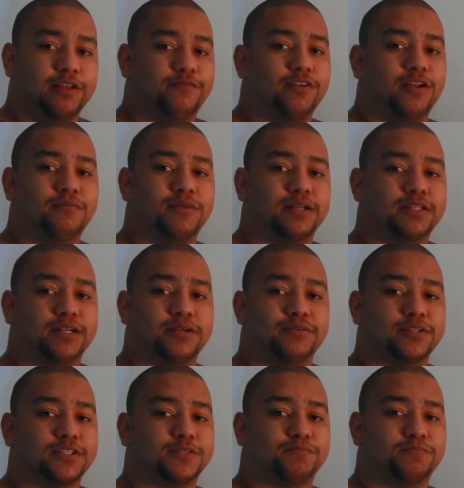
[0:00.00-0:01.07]
inflammatory
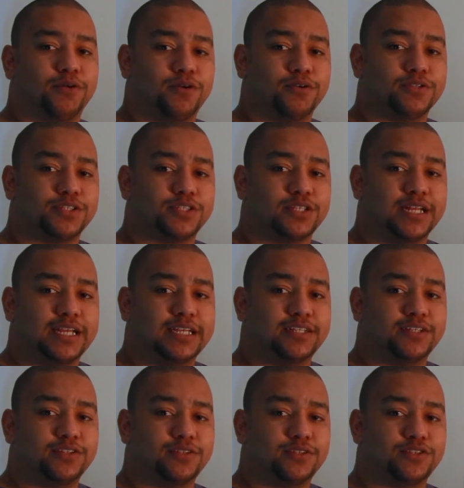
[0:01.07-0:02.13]
response
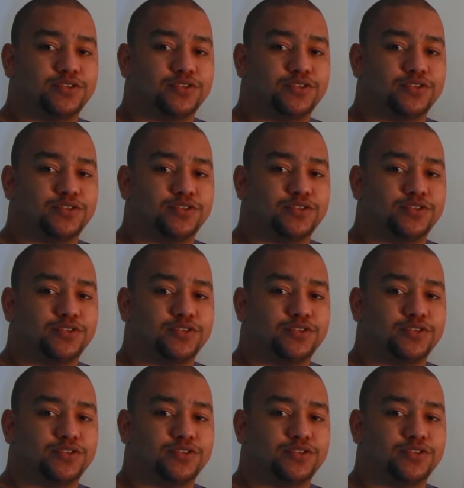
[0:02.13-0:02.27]
leading